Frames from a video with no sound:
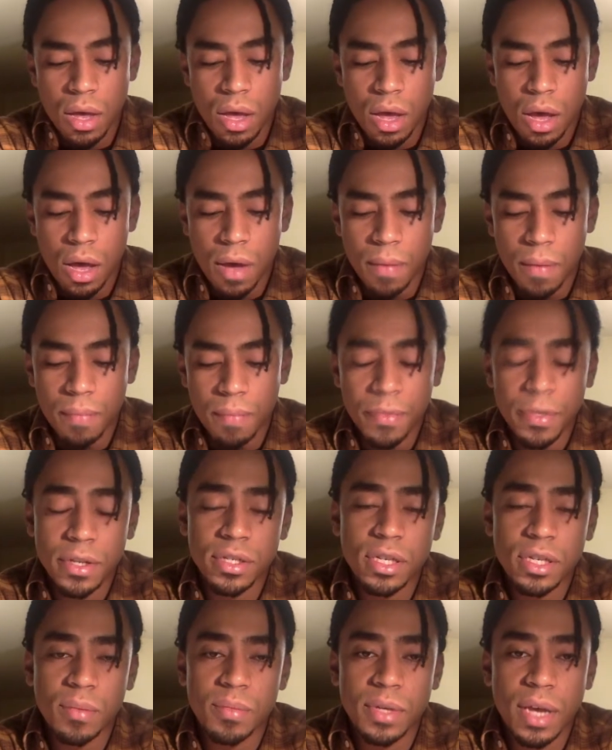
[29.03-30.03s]
In
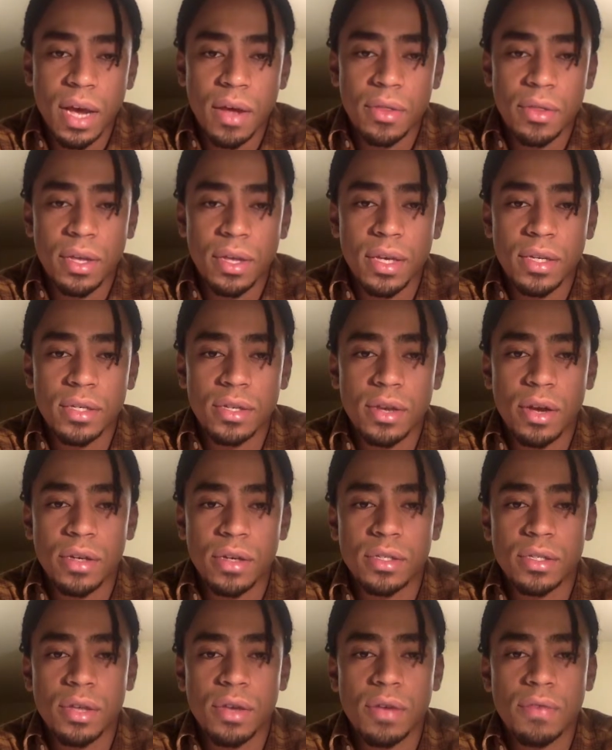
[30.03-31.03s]
terms of how the year is going
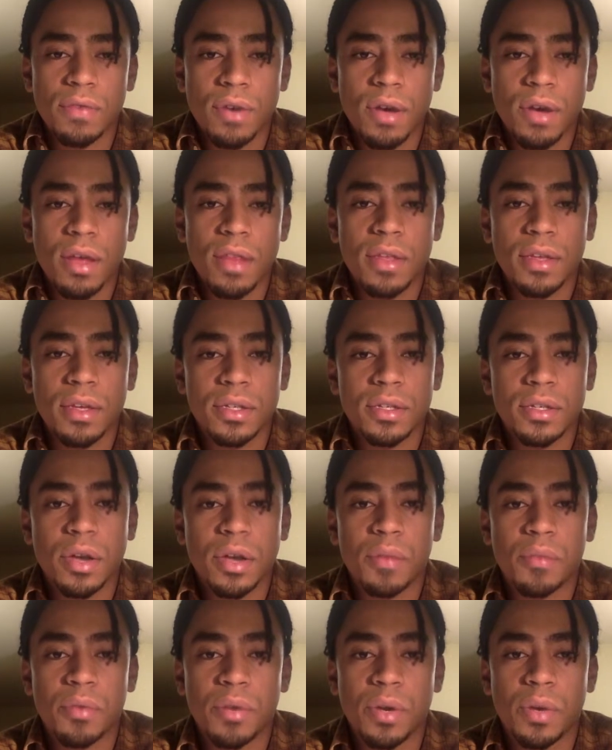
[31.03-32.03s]
so far, I think it's
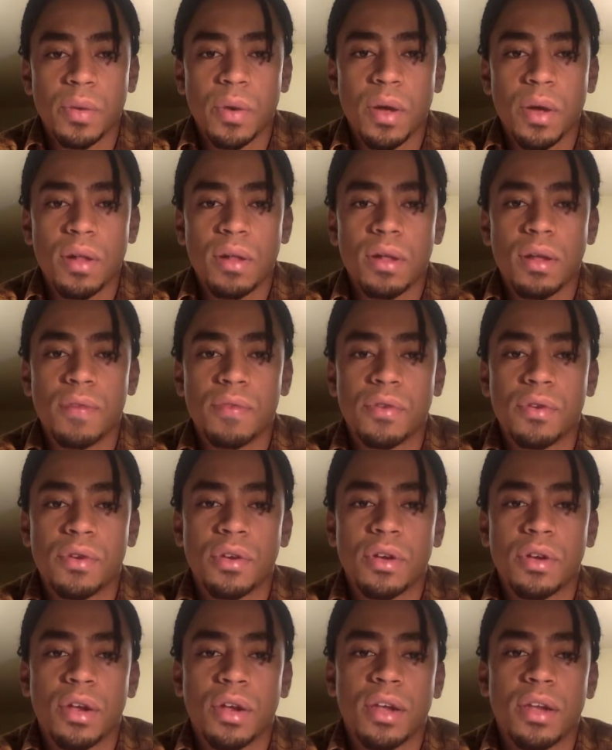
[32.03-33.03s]
going pretty well. I've got a
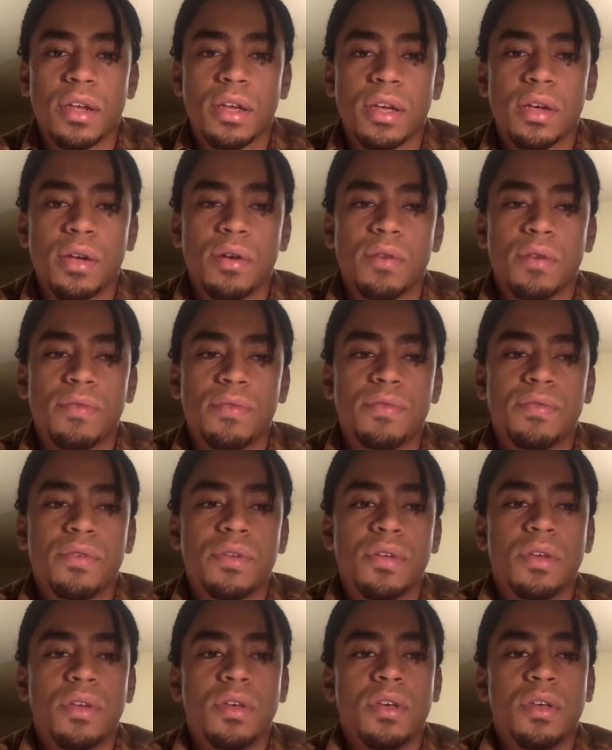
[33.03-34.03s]
good idea of
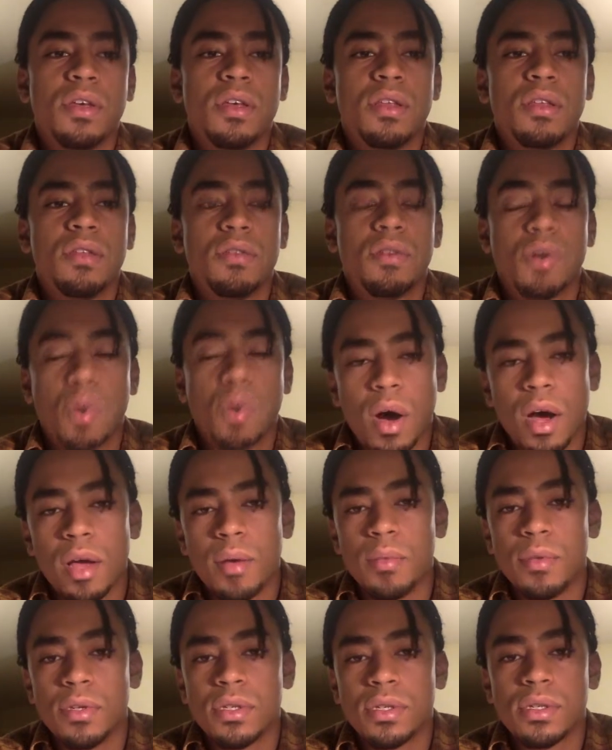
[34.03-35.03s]
the
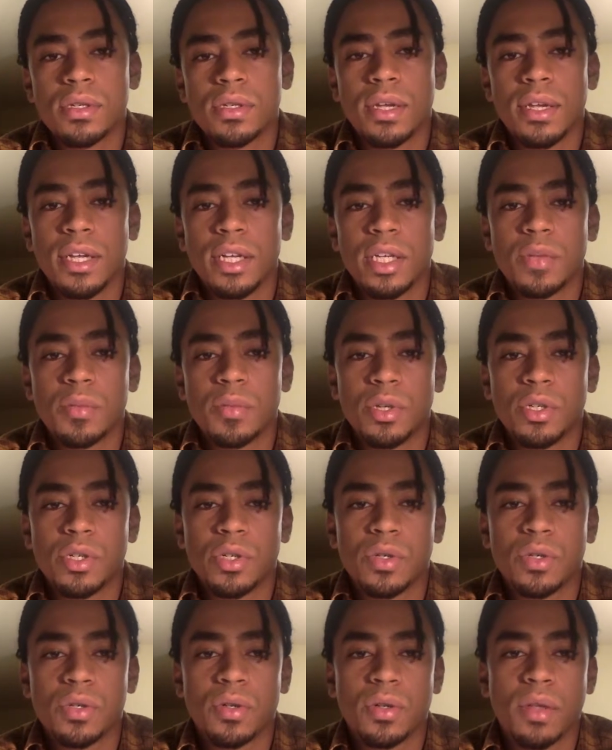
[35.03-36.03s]
requirements in each
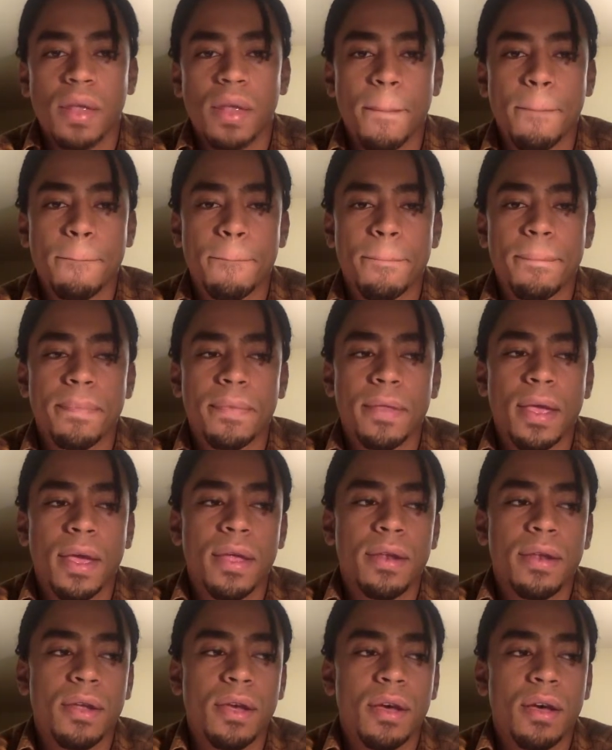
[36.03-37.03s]
module,
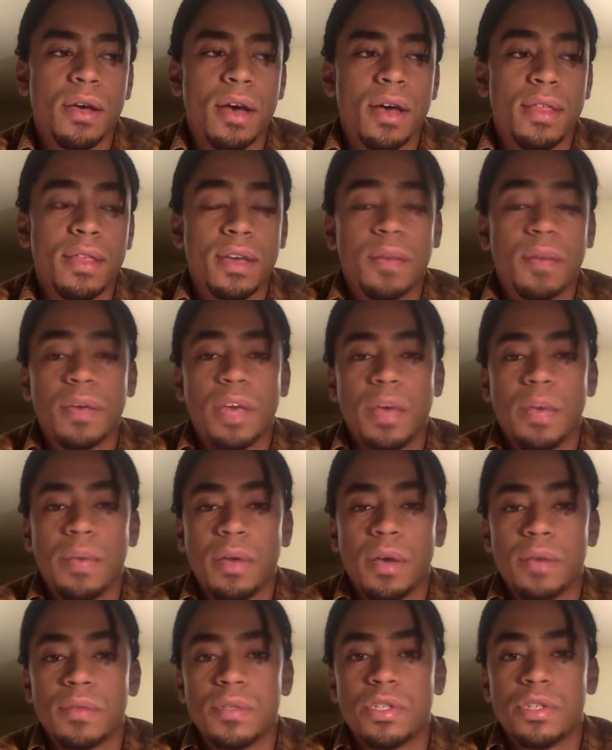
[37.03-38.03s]
and I think I'm
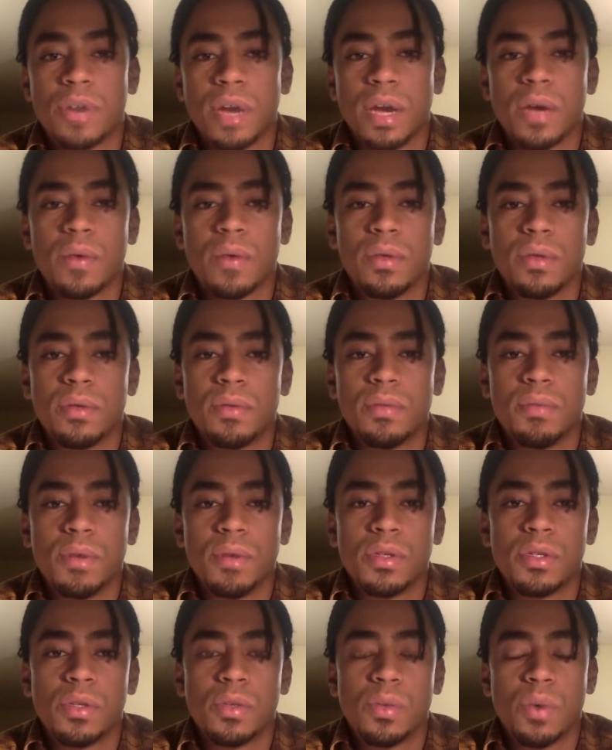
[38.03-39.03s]
keeping up to track with
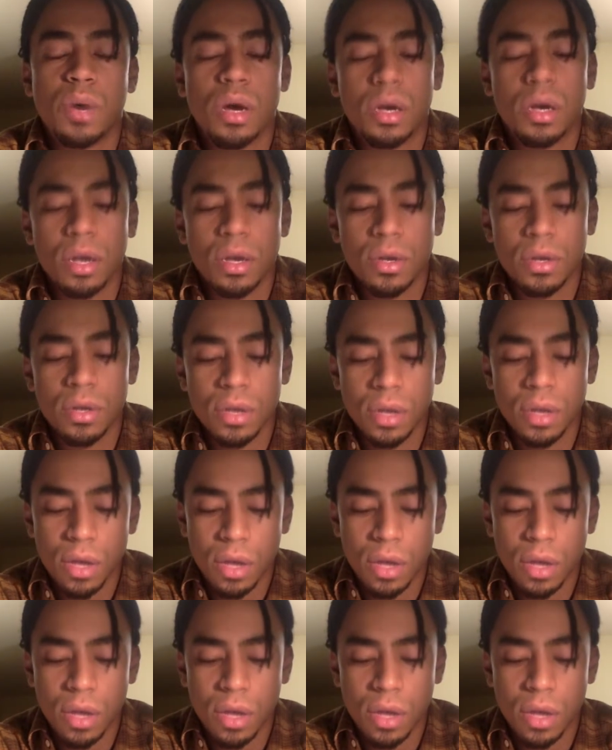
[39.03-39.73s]
most of the workload.